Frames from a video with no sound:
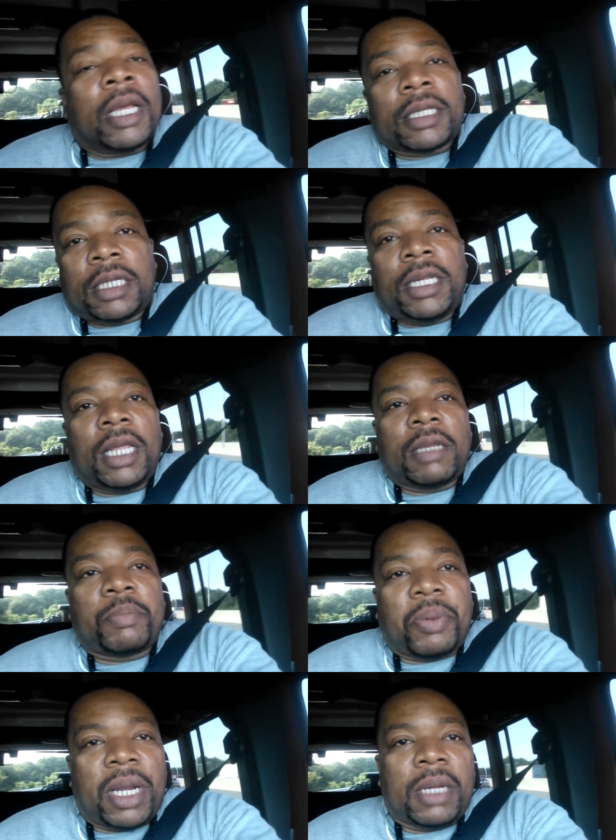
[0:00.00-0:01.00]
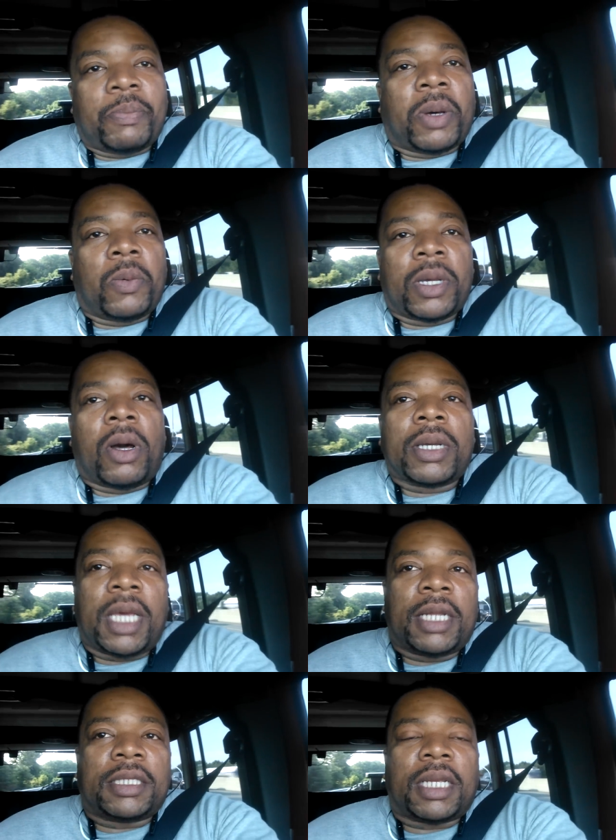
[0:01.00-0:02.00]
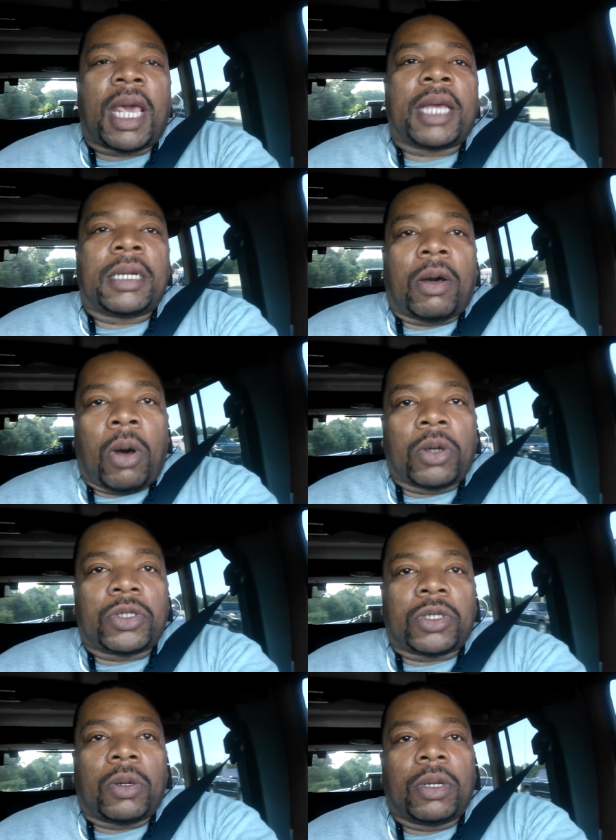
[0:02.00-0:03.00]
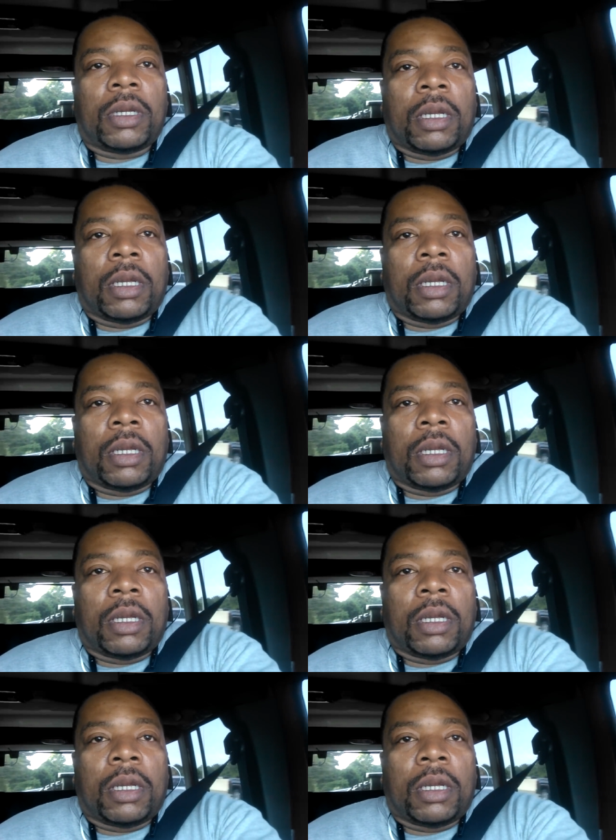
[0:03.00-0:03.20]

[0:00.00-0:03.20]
It's another breed, but we're going to get into that also.